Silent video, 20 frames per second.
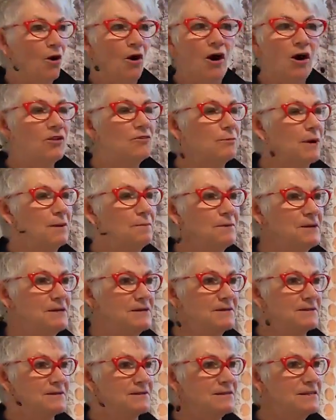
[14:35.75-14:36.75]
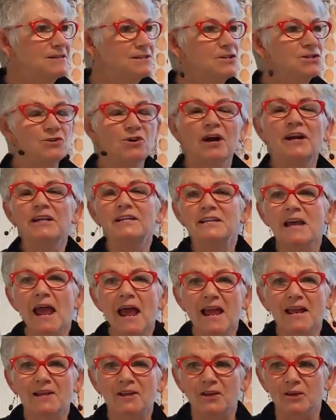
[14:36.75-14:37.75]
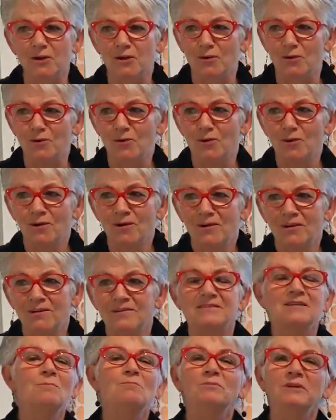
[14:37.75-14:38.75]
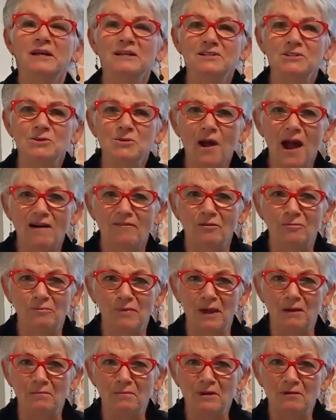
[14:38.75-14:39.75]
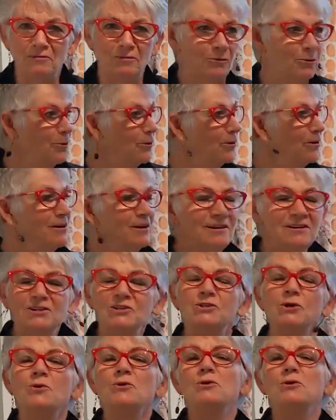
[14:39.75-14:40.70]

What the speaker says: all of my pieces is to try to take you someplace you haven't been before, show